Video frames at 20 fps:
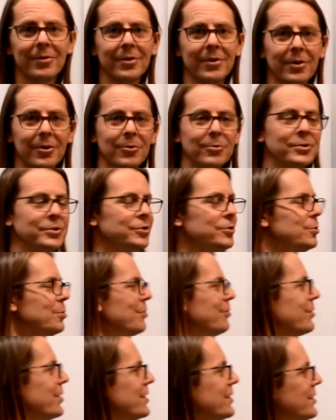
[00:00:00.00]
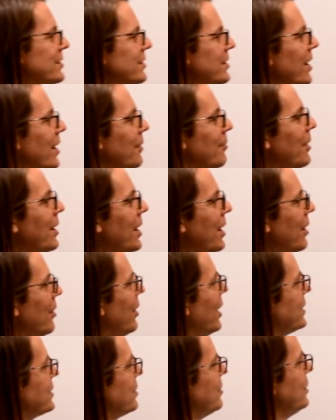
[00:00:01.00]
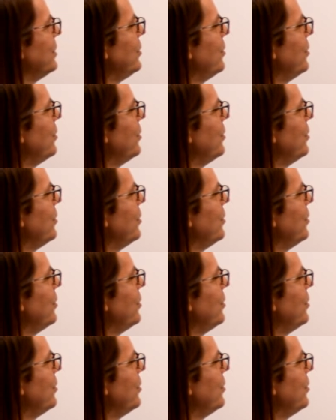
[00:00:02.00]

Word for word: oh shoot, we forgot to time. Well, actually, we